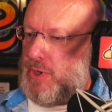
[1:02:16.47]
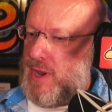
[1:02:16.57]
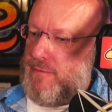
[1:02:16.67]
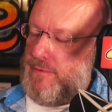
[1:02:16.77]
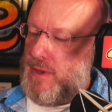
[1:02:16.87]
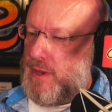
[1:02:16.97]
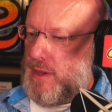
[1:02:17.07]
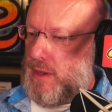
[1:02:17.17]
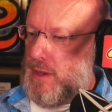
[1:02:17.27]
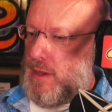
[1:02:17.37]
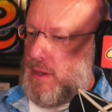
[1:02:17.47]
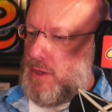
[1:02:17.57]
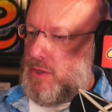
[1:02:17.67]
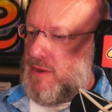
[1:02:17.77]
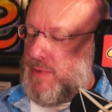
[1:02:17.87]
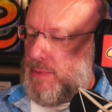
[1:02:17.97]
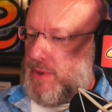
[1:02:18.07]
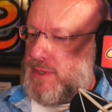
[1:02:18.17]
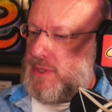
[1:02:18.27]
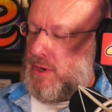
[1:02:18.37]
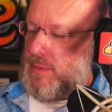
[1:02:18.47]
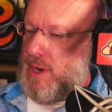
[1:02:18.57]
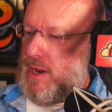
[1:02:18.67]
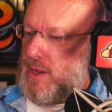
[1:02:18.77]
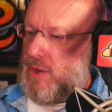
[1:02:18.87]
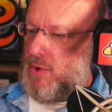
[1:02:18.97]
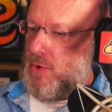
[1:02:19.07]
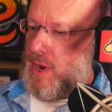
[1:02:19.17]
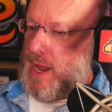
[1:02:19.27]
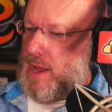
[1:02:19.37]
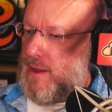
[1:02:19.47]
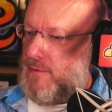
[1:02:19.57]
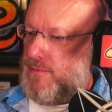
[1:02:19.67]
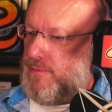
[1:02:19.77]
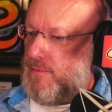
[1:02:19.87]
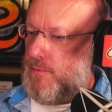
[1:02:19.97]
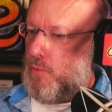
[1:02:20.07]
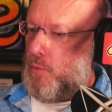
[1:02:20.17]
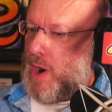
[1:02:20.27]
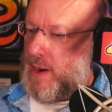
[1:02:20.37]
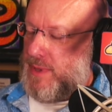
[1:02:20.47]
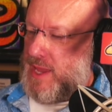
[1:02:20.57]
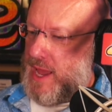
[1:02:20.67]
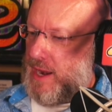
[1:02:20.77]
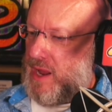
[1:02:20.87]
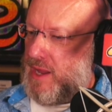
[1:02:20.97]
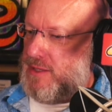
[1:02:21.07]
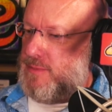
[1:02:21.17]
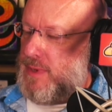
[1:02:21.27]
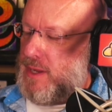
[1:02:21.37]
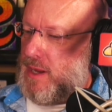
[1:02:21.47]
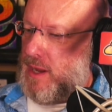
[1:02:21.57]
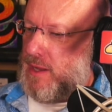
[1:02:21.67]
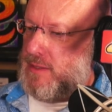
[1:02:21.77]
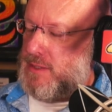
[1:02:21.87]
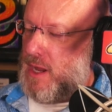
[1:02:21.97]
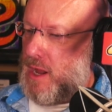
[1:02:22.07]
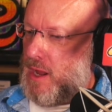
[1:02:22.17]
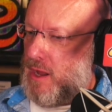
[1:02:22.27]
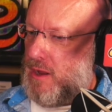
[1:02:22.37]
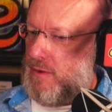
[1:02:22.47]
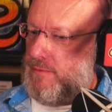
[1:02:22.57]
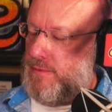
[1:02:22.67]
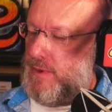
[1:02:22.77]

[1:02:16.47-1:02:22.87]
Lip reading: have people in the SEAL community who have wound up in the headlines because of